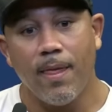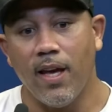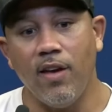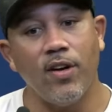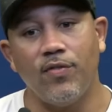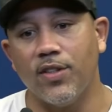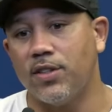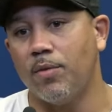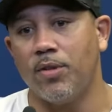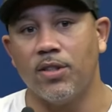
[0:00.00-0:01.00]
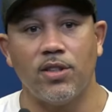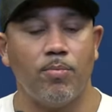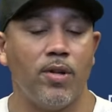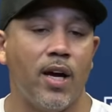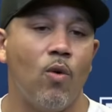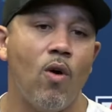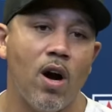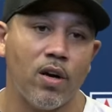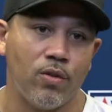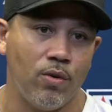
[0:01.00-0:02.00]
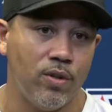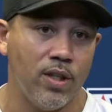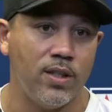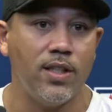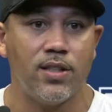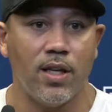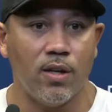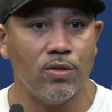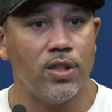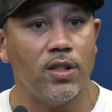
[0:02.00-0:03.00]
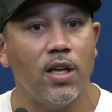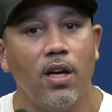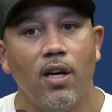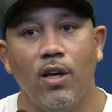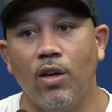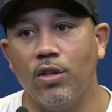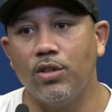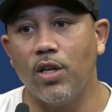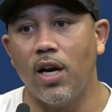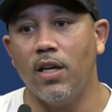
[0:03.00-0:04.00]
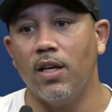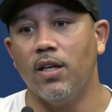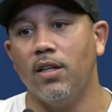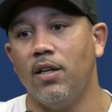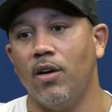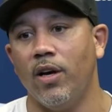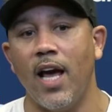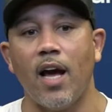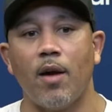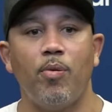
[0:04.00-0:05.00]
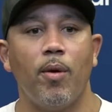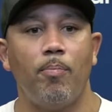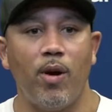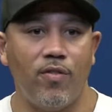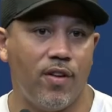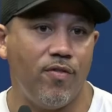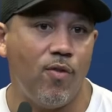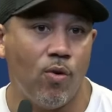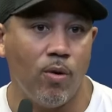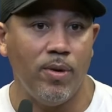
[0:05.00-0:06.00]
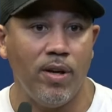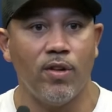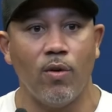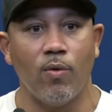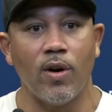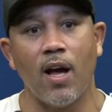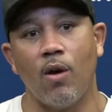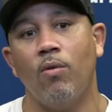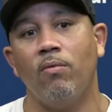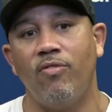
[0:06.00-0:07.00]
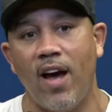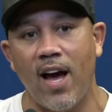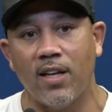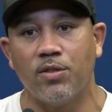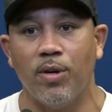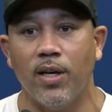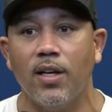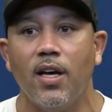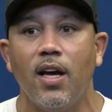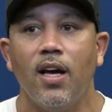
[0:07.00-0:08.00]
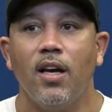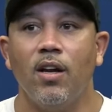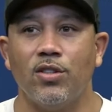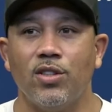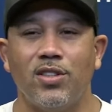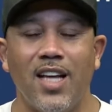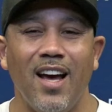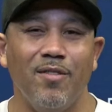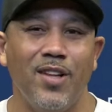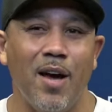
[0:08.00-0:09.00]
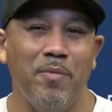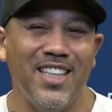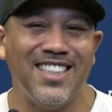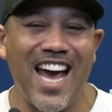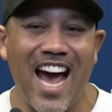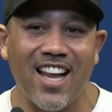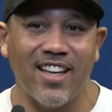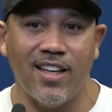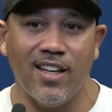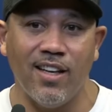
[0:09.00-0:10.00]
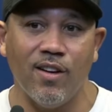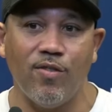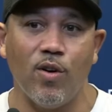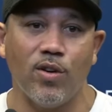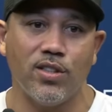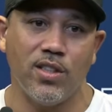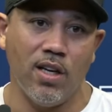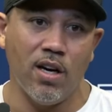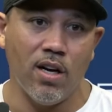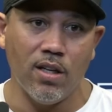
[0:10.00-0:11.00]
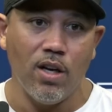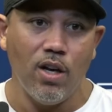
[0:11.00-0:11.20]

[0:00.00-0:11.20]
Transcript: even if it's something simple like a walkthrough and the details and, you know, you're trying to, you know, enact perfect form, even though we're not going fast, but, you know, just that mentality of focusing on,